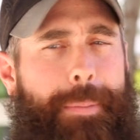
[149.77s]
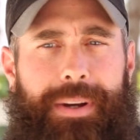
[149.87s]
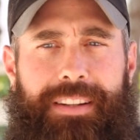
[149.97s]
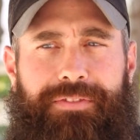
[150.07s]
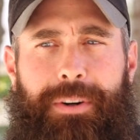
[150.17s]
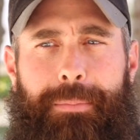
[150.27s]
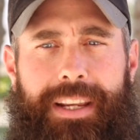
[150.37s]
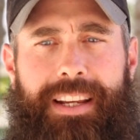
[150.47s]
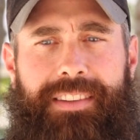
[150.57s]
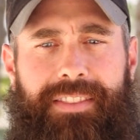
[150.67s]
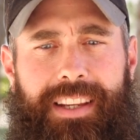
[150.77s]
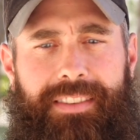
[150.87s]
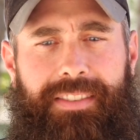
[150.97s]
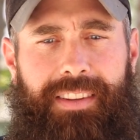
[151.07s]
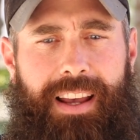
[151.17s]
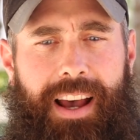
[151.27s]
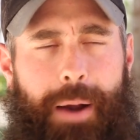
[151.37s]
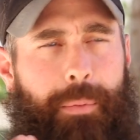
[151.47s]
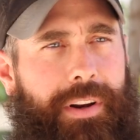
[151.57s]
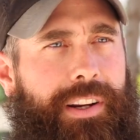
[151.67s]
But for me, it's
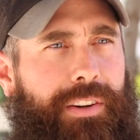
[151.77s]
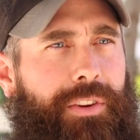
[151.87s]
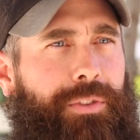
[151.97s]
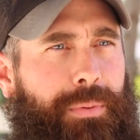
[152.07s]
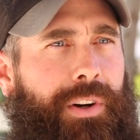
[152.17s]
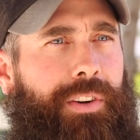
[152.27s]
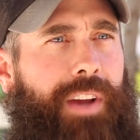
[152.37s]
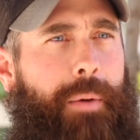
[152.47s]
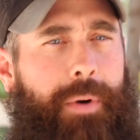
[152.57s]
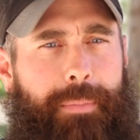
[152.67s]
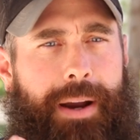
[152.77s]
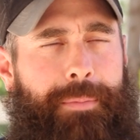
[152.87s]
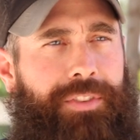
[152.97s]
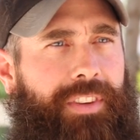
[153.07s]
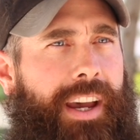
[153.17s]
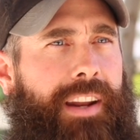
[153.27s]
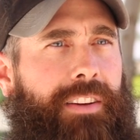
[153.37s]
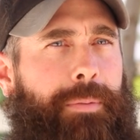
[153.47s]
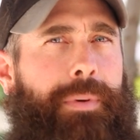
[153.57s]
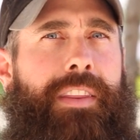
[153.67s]
I want to hear those words. I want my Messiah
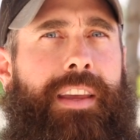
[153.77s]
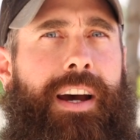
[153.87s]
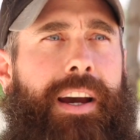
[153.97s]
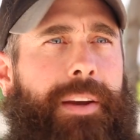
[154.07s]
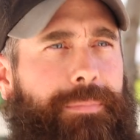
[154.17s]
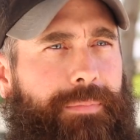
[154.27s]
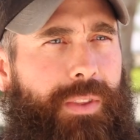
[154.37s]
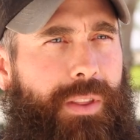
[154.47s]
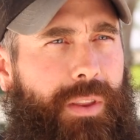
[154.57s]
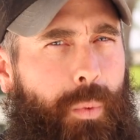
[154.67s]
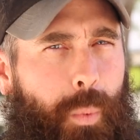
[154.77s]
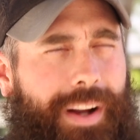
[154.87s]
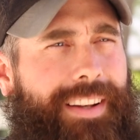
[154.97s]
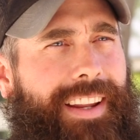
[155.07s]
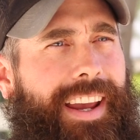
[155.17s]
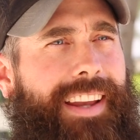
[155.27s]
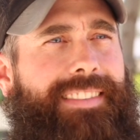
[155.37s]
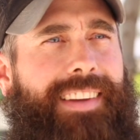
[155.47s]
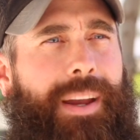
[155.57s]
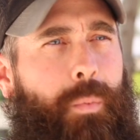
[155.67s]
to look me in the eye one day
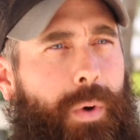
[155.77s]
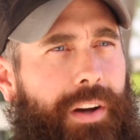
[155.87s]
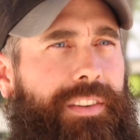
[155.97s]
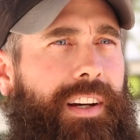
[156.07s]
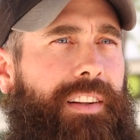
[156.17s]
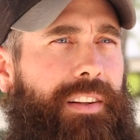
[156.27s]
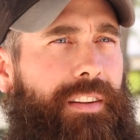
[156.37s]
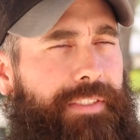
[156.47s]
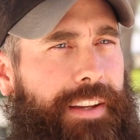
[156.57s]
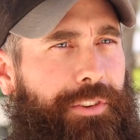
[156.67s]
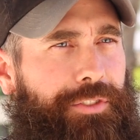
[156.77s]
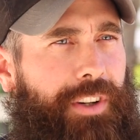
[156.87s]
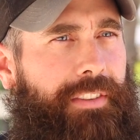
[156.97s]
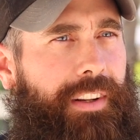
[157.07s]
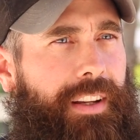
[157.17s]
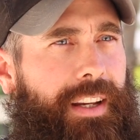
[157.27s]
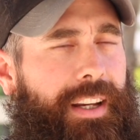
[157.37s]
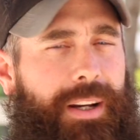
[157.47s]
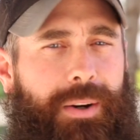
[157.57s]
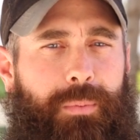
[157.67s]
and say, well done, good and faithful servant.
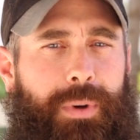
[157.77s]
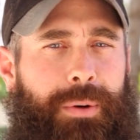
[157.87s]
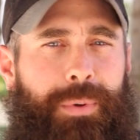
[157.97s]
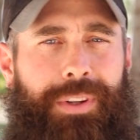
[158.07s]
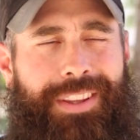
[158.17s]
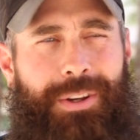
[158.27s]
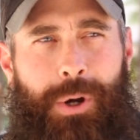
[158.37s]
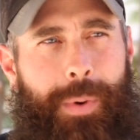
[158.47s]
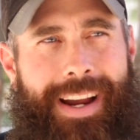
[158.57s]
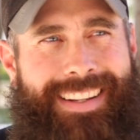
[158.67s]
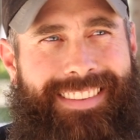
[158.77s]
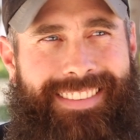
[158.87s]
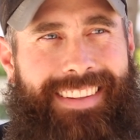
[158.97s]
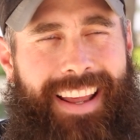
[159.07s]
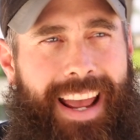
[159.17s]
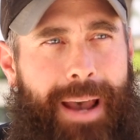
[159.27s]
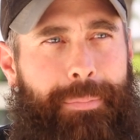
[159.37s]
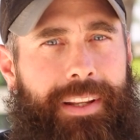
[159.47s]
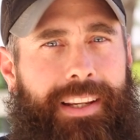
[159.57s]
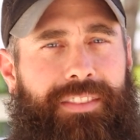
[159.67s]
Well, really the only way I can see that
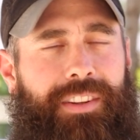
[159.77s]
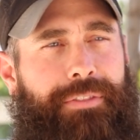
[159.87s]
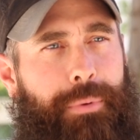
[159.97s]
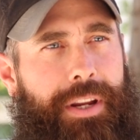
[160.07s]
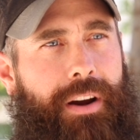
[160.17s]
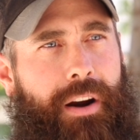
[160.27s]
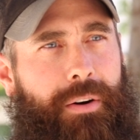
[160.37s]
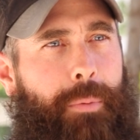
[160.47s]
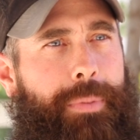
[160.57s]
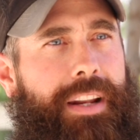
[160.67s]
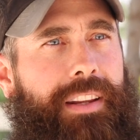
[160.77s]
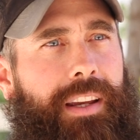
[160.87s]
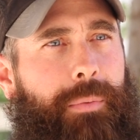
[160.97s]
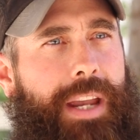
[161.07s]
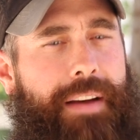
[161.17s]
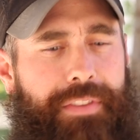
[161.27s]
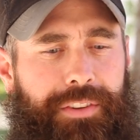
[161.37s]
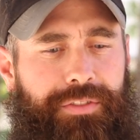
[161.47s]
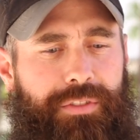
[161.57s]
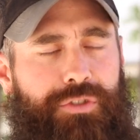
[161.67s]
happening is if we are obedient. We have
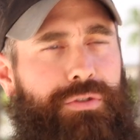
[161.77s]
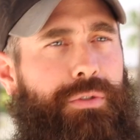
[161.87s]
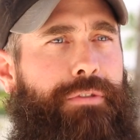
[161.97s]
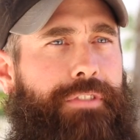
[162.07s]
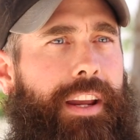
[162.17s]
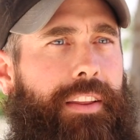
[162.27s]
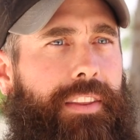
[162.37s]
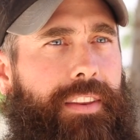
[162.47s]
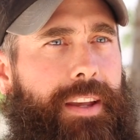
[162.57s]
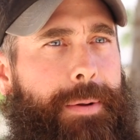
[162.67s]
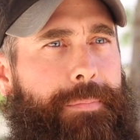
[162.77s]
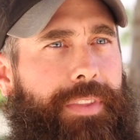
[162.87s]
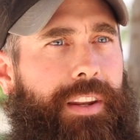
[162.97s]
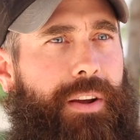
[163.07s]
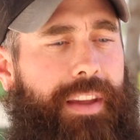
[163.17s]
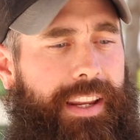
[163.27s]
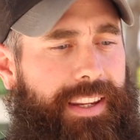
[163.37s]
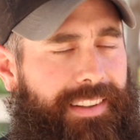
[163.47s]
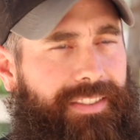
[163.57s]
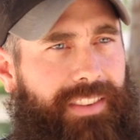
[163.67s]
this true faith. That
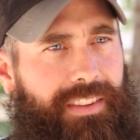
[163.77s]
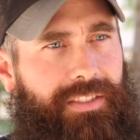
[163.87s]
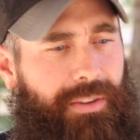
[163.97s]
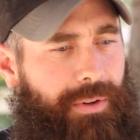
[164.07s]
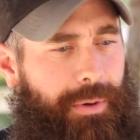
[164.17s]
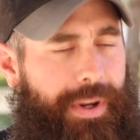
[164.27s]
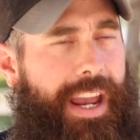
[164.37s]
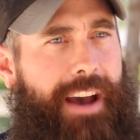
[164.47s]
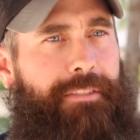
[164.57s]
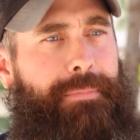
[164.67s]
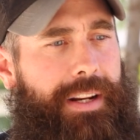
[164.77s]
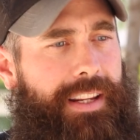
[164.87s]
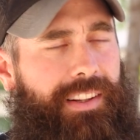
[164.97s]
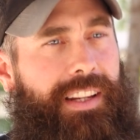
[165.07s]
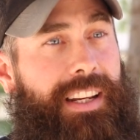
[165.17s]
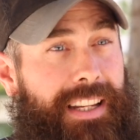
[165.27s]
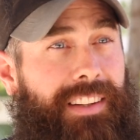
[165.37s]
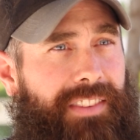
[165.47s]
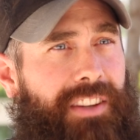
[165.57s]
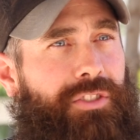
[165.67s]
he extends to, we have, but he
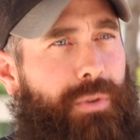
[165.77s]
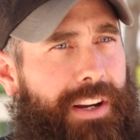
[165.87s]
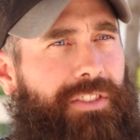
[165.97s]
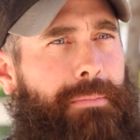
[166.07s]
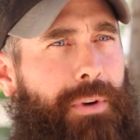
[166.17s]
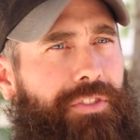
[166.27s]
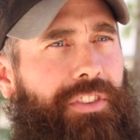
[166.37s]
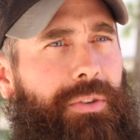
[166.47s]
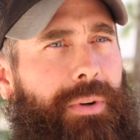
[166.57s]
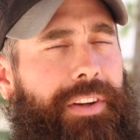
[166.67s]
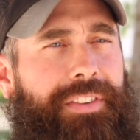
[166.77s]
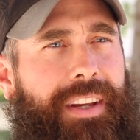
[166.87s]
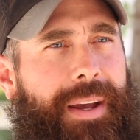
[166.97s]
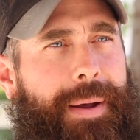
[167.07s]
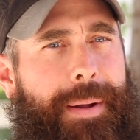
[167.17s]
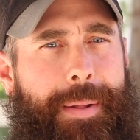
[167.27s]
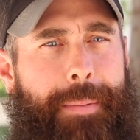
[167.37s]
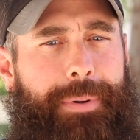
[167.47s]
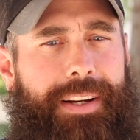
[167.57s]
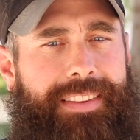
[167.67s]
extends grace and mercy to us.
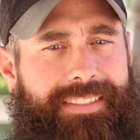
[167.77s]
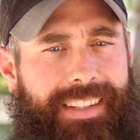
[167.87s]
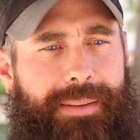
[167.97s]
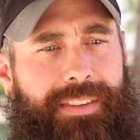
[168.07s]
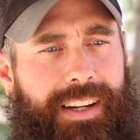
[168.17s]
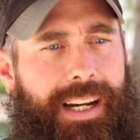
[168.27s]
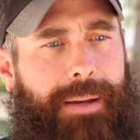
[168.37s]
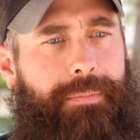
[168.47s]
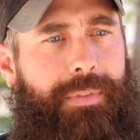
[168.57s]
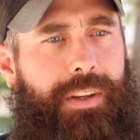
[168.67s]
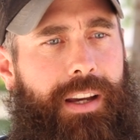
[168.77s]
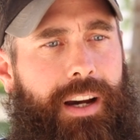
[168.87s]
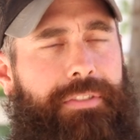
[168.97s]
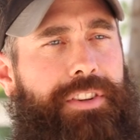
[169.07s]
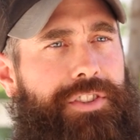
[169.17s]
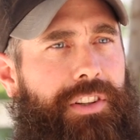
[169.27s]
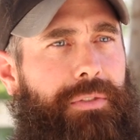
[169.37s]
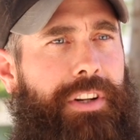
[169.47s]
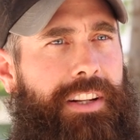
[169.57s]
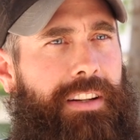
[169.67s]
But at the same time, of his
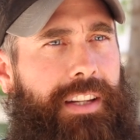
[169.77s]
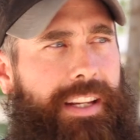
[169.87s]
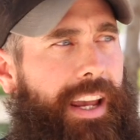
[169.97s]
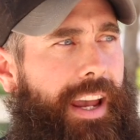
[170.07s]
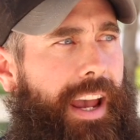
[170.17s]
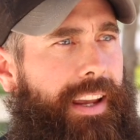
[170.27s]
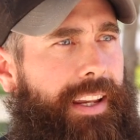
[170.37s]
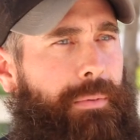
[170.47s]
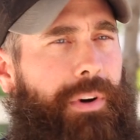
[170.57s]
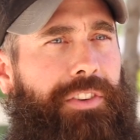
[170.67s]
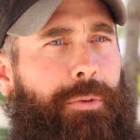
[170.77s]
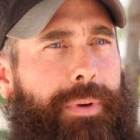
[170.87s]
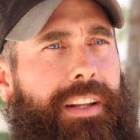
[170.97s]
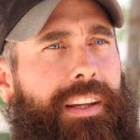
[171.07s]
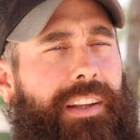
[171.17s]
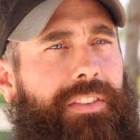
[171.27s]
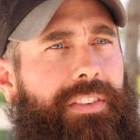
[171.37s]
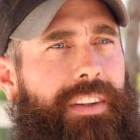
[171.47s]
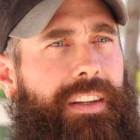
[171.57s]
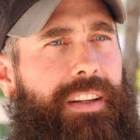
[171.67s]
children, he wants obedience.